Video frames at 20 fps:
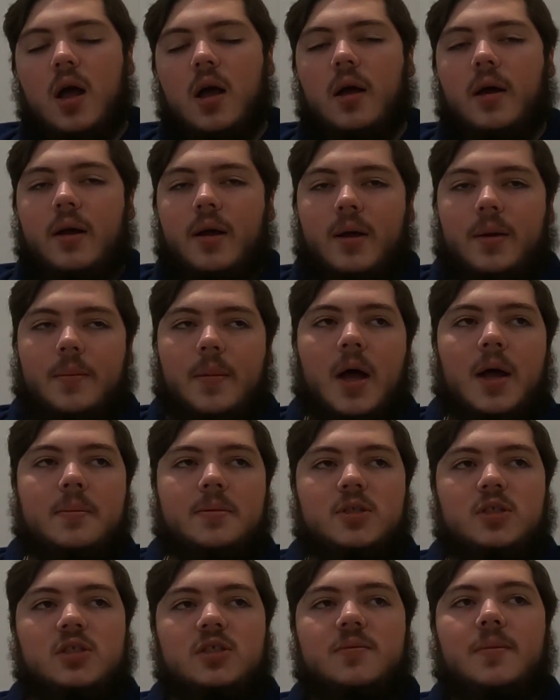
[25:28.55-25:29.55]

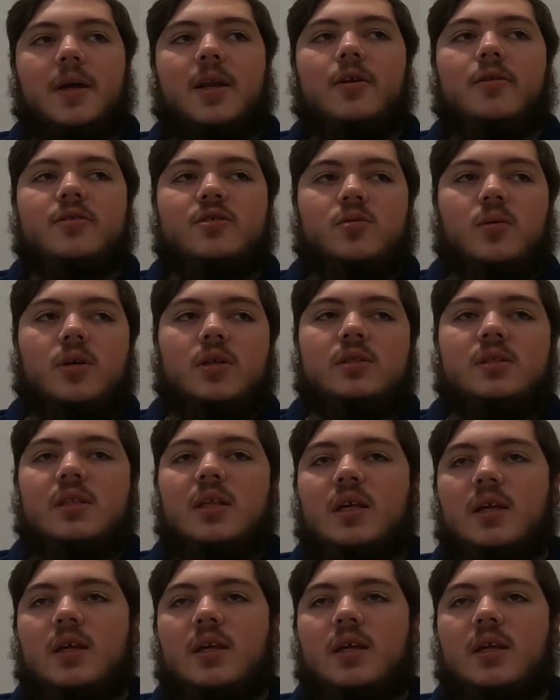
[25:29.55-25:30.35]
options menu as well as